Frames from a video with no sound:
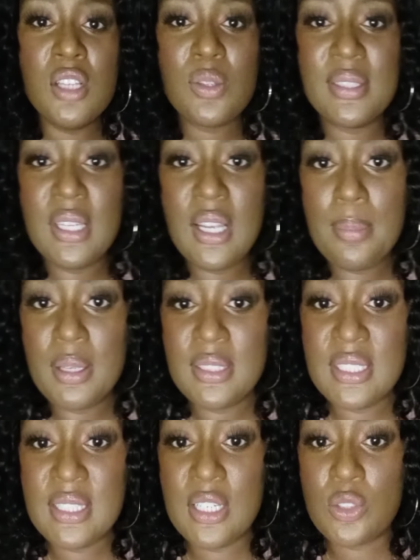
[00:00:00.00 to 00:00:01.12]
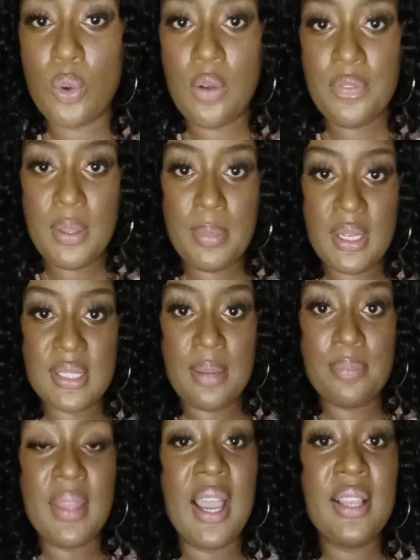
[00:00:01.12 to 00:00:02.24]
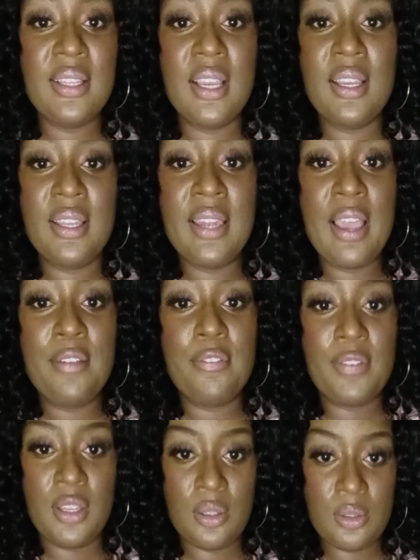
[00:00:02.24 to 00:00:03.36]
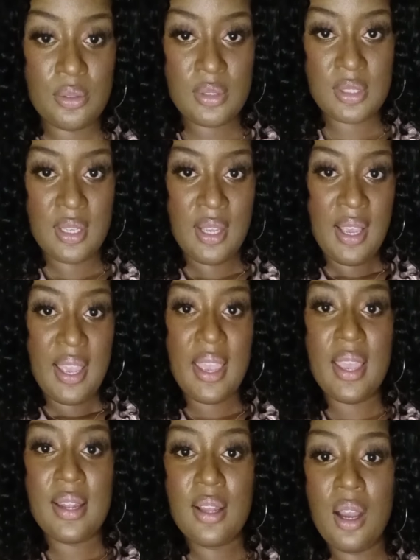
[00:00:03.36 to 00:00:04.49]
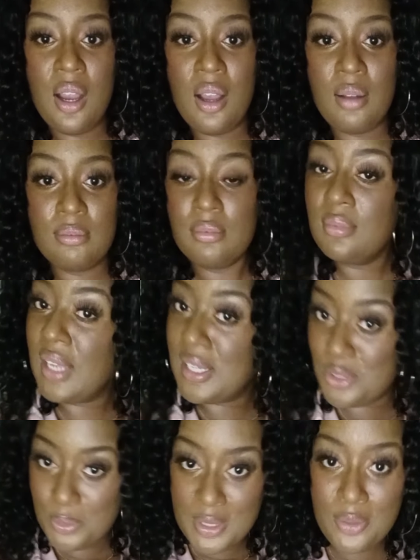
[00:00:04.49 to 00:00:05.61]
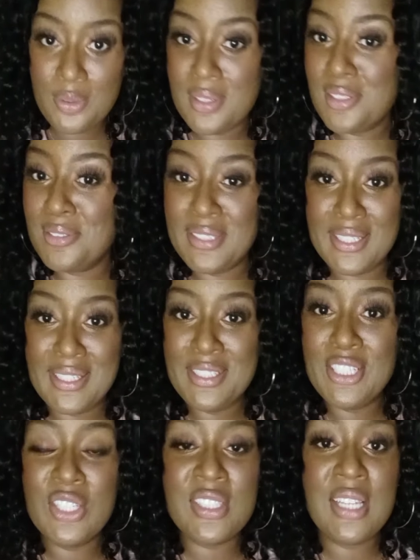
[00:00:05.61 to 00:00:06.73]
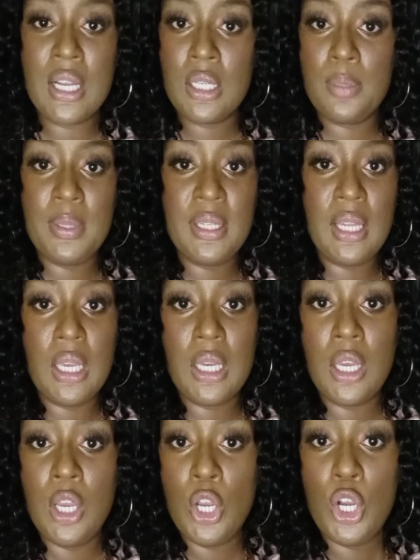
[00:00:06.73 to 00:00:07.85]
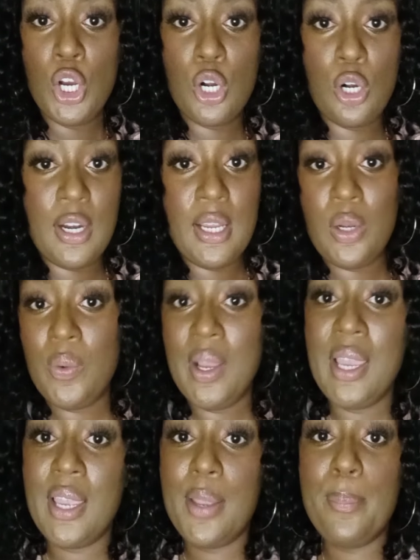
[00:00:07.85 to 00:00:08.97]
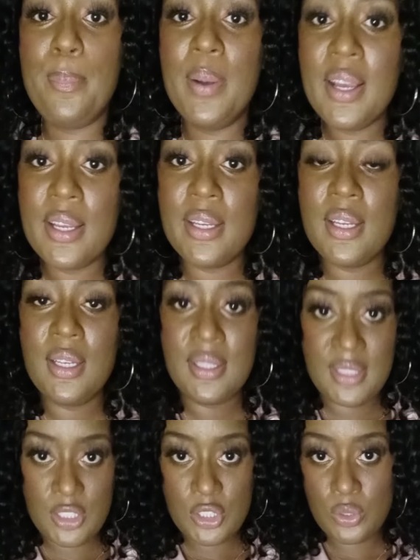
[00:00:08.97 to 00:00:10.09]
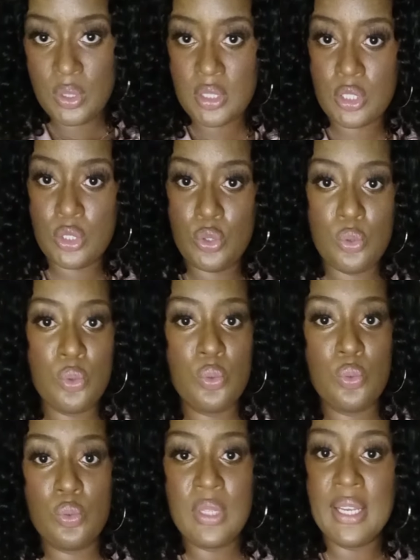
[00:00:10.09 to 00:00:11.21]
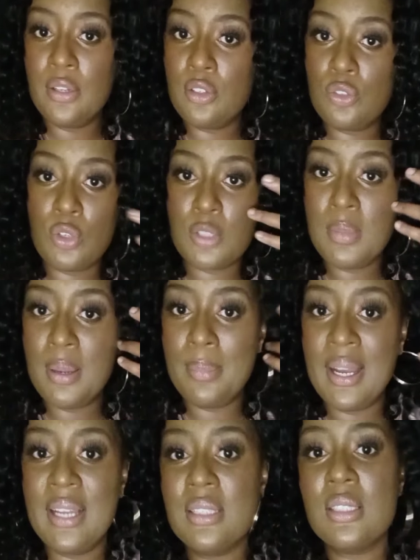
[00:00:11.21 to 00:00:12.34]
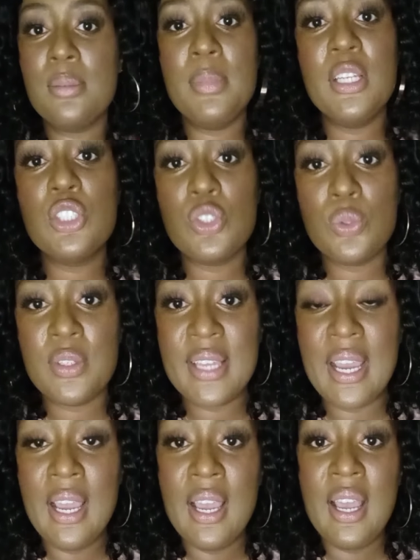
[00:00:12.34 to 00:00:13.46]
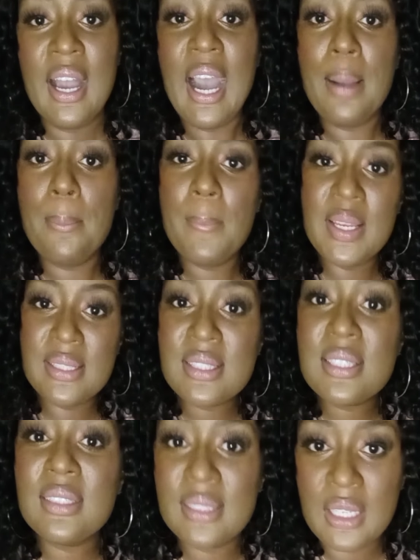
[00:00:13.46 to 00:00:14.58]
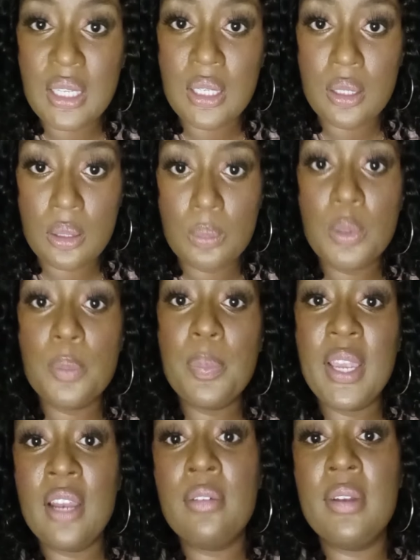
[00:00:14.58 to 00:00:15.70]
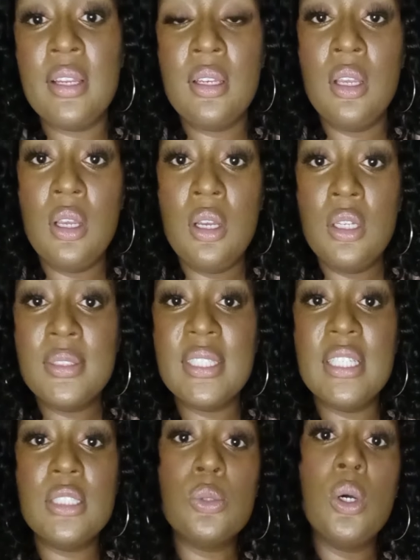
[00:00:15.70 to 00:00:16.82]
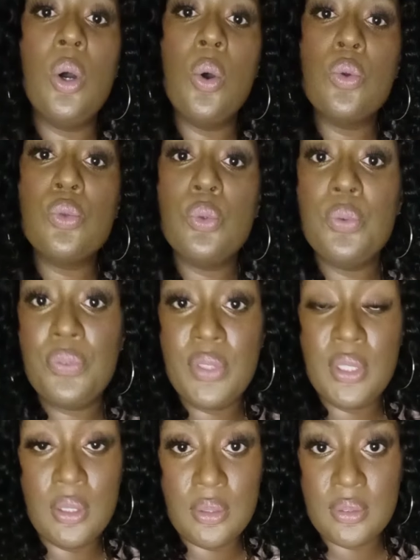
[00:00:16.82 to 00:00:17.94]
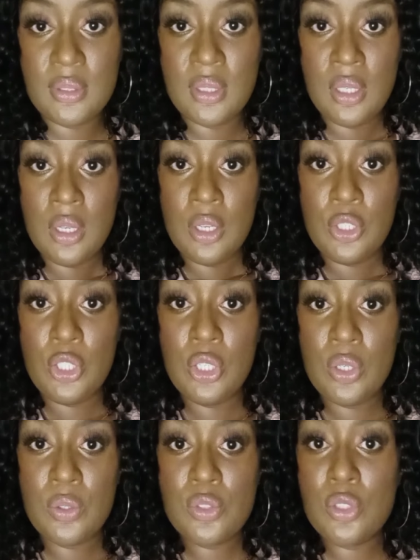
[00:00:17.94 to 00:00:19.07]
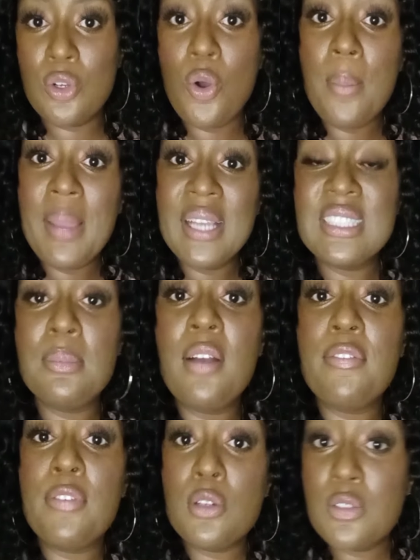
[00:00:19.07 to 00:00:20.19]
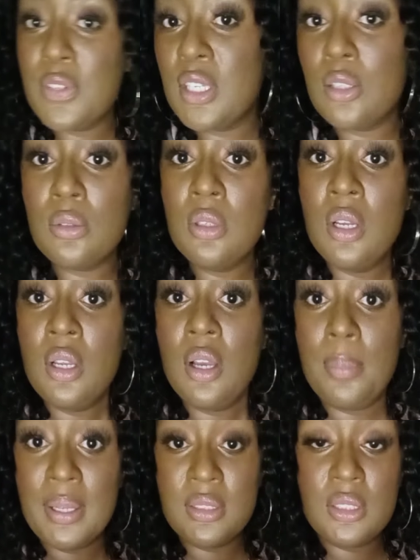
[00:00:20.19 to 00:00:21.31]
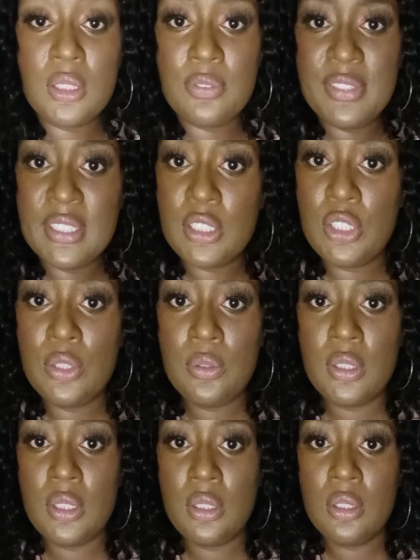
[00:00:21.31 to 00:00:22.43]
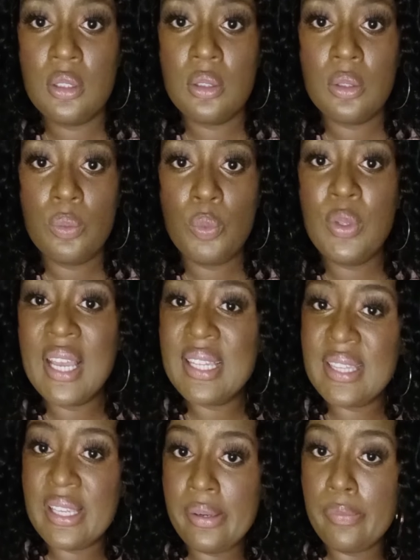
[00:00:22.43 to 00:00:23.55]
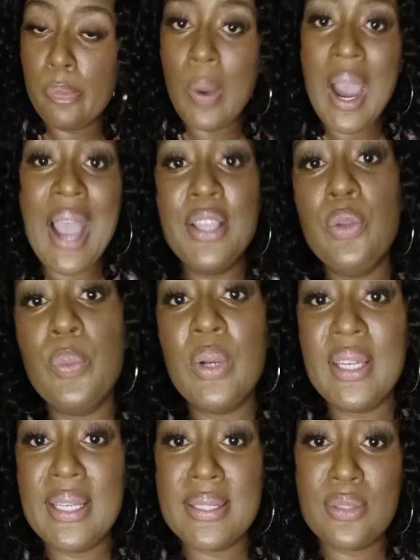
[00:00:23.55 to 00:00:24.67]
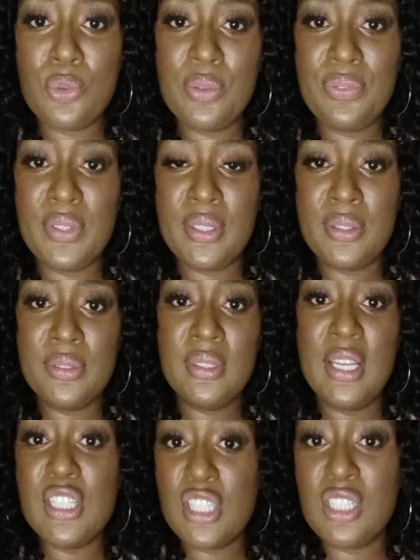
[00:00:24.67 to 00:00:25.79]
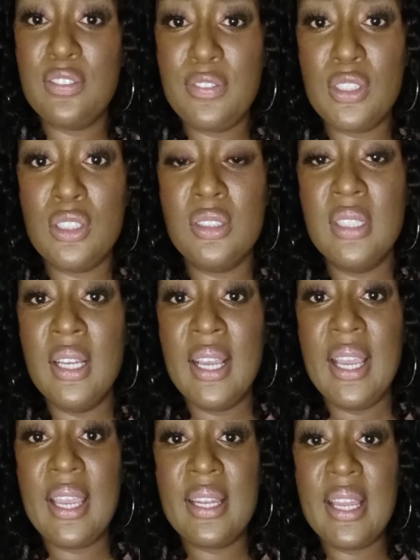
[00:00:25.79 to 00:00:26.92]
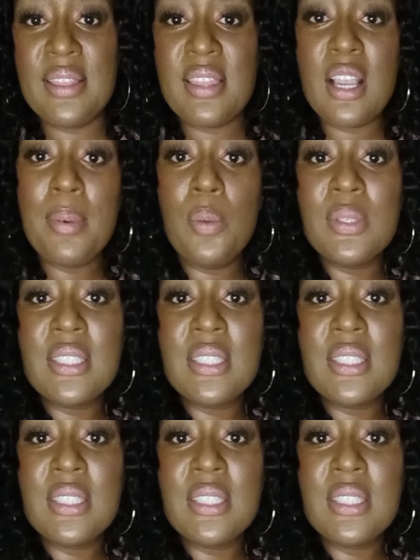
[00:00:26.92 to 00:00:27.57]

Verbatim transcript: So I think about these things often because I'm not yet in that field. And um, I do plan on entering it. You know, it's not going to be like right away, but these thoughts do like cross my mind to make sure that I'm mentally preparing to enter a whole new field. You know, so going back to my first video about the career cutie, when you had to think of why you want to enter a field, enter a field, and, and think about